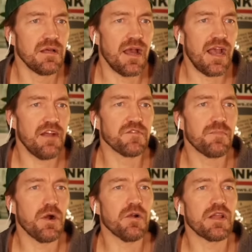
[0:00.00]
after
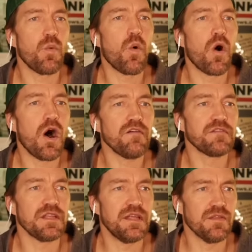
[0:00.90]
party
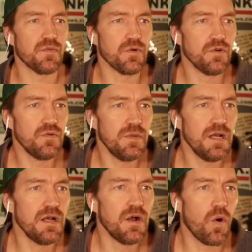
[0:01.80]
waft in the room,
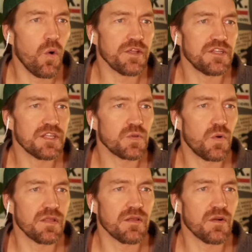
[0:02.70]
or you just
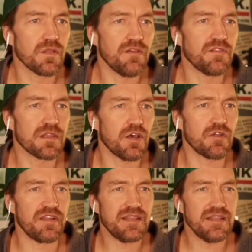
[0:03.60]
want or love the thought of it.